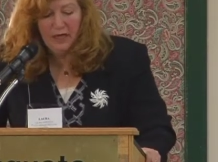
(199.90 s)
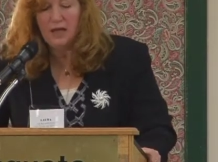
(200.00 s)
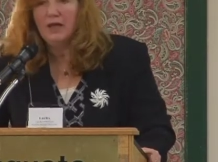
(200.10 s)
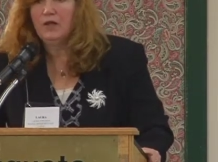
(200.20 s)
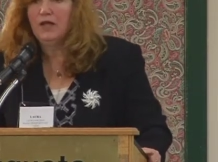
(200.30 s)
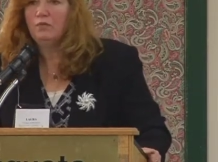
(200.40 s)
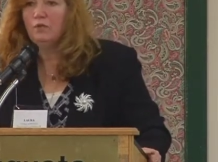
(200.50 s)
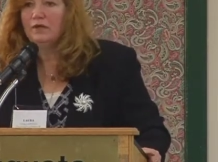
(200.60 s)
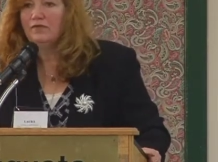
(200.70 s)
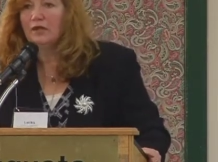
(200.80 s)
Uh, and
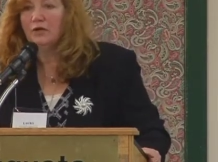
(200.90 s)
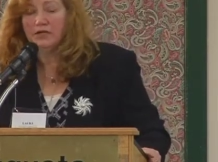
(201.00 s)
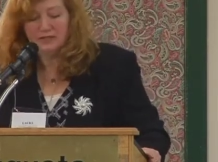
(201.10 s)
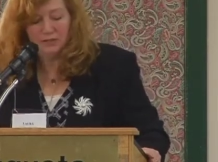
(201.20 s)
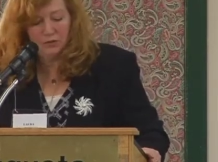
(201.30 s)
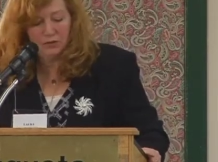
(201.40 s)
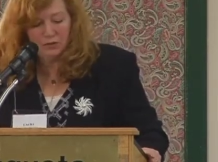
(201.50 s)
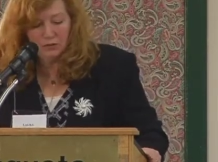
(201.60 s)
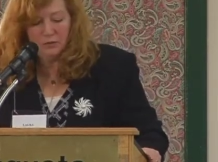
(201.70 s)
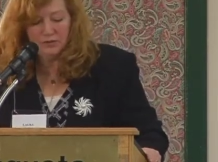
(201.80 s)
one of the areas that we
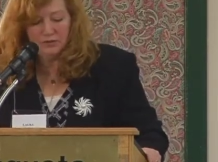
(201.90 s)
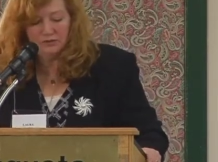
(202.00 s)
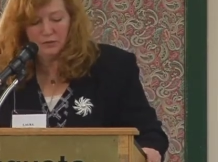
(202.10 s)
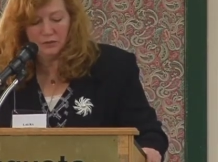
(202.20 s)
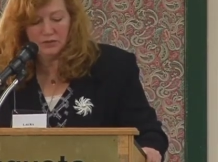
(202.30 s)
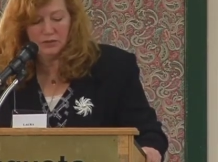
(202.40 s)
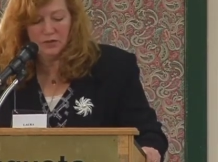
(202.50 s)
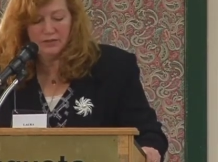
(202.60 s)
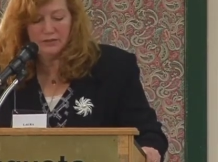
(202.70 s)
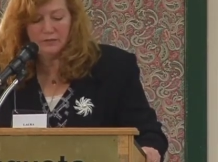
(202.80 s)
do want to focus
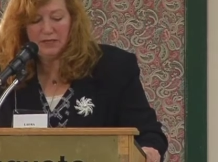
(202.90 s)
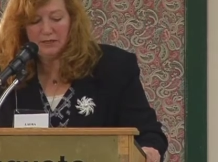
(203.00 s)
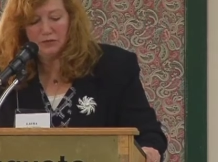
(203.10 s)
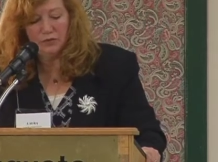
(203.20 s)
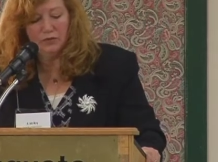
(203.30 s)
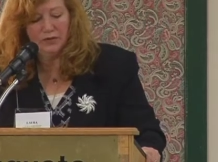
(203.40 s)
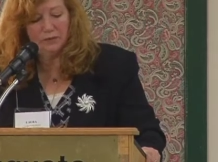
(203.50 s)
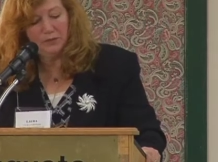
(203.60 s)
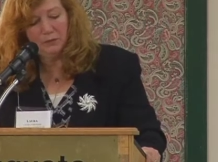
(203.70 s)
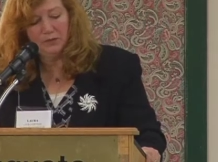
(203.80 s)
on is making sure that
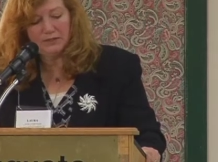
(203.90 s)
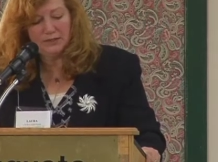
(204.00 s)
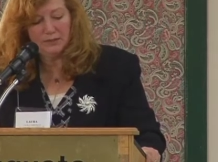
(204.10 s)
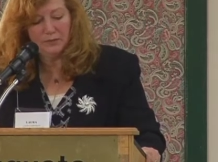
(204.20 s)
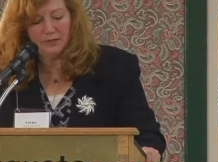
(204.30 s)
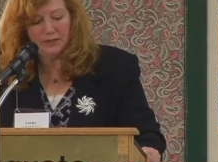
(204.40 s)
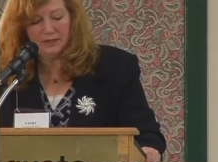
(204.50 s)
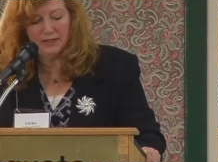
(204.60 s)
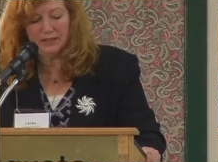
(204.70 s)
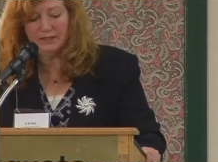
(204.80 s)
people with
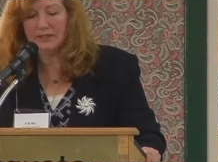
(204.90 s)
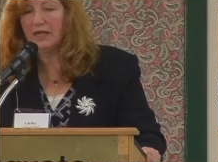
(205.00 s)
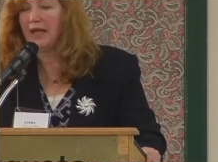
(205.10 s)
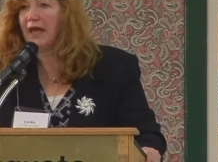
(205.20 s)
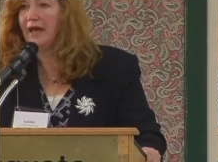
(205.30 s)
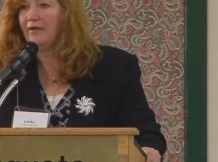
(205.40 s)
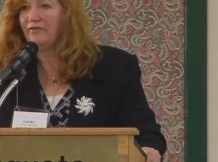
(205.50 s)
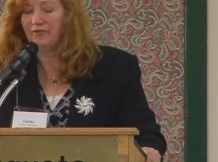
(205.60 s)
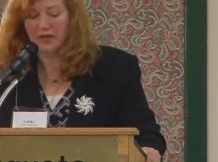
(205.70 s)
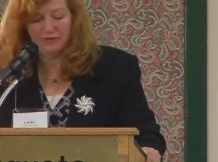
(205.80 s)
disabilities
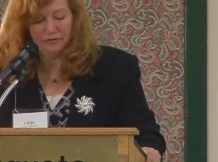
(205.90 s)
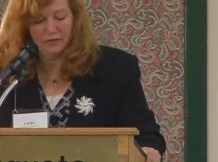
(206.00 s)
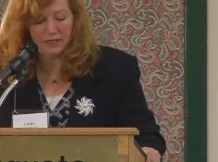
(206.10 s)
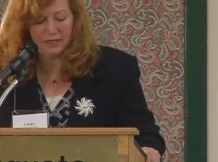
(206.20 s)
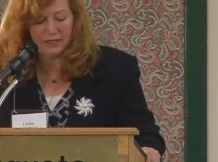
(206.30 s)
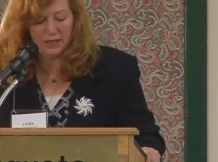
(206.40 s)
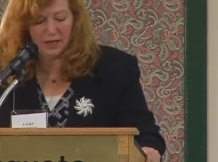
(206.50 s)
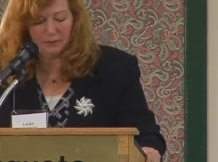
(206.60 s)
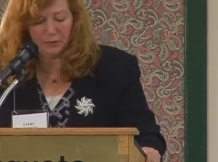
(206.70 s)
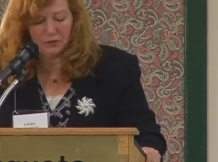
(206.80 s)
have every
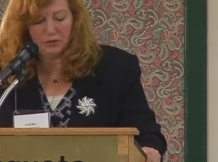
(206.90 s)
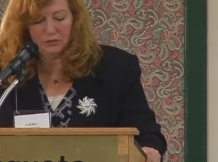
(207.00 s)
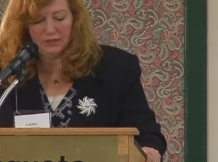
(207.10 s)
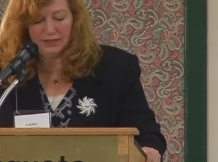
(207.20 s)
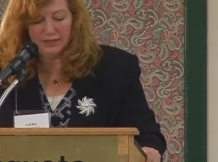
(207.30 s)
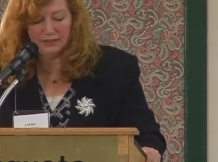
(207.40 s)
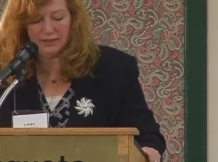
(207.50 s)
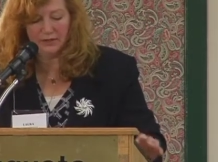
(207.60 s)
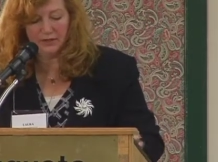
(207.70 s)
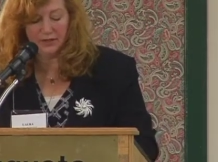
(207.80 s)
opportunity as,
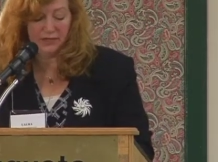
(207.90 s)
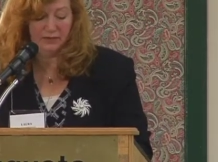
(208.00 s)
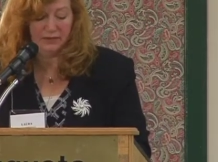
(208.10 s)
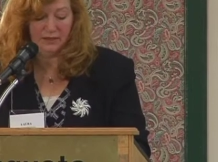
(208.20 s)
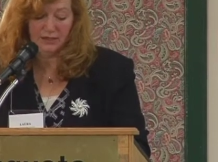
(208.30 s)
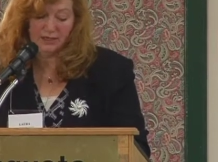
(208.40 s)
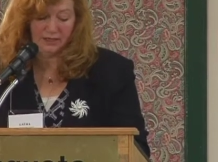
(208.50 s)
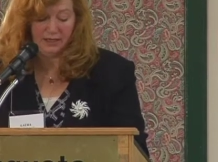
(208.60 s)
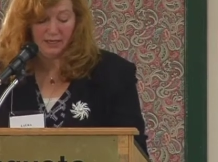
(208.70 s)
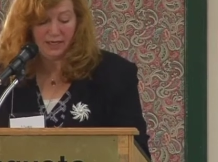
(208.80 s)
uh, that
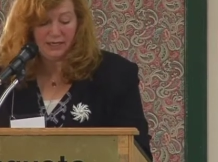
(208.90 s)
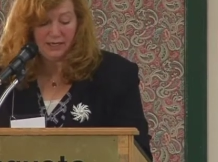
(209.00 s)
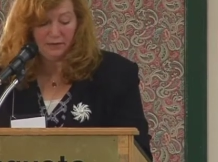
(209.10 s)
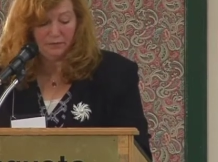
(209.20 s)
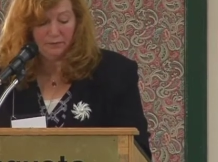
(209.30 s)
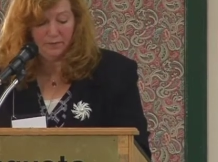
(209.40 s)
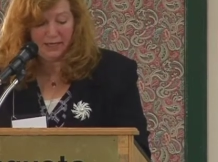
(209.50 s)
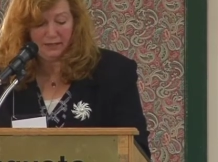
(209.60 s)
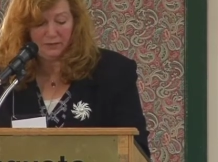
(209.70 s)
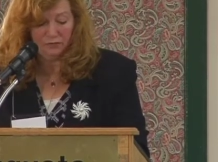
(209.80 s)
any other
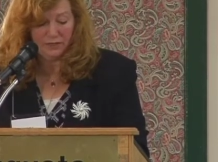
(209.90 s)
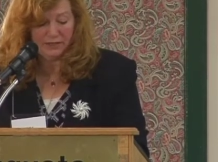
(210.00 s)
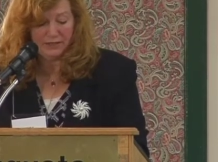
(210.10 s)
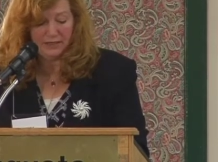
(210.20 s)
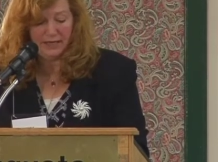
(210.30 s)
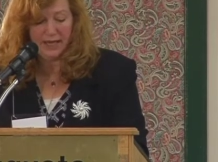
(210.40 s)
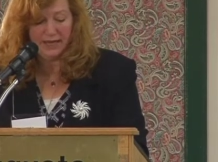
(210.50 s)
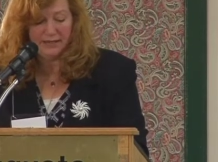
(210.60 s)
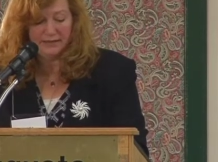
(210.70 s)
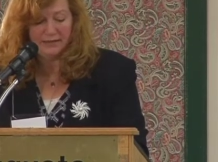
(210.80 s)
Maine resident
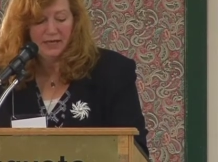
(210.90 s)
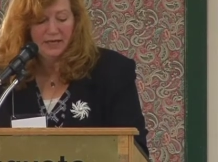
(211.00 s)
has.